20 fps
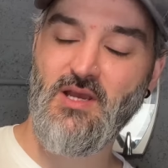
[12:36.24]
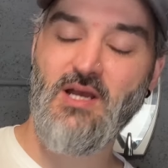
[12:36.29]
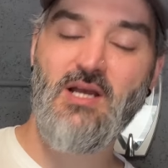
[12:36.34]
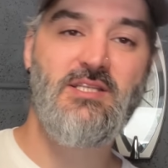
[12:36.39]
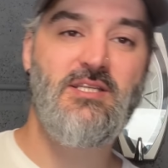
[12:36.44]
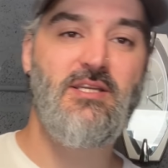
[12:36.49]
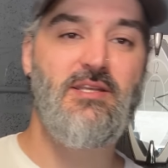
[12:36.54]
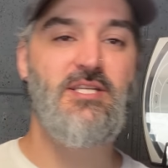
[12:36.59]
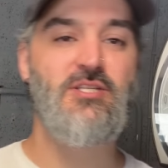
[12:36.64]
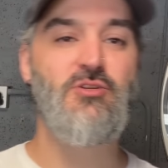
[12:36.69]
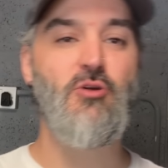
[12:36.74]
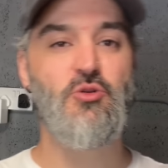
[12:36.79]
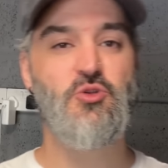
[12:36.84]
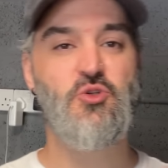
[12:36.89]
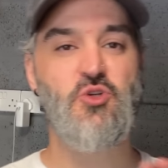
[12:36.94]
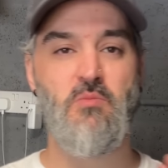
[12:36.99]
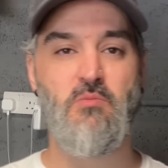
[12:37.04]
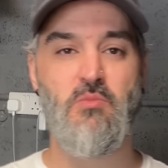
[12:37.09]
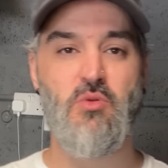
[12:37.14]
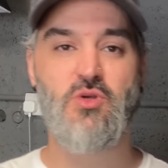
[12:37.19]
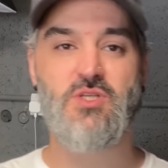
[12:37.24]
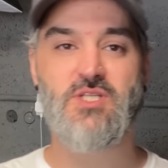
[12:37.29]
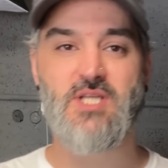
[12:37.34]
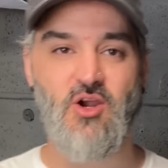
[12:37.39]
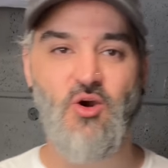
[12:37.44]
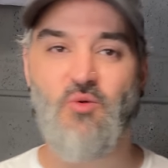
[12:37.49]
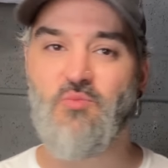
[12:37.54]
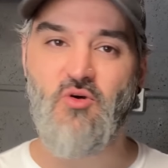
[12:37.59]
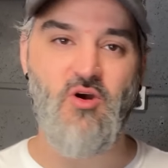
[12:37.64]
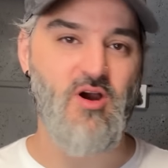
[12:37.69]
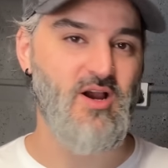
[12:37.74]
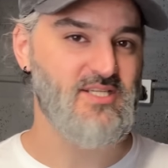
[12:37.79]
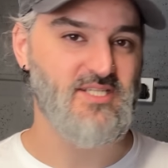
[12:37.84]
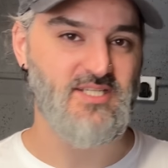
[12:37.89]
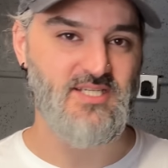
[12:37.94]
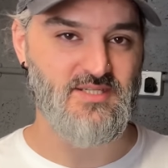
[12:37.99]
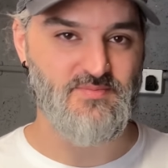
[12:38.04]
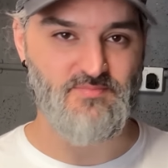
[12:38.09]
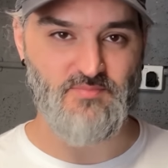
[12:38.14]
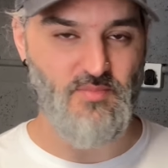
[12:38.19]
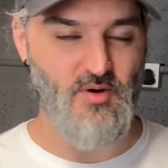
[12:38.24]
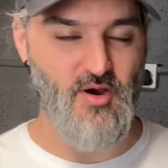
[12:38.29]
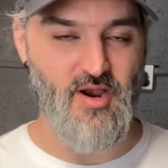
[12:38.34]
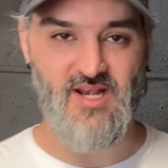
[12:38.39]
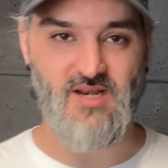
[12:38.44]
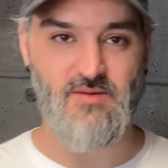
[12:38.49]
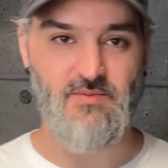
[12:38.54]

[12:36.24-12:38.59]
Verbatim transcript: so it's not jumble sale prices by any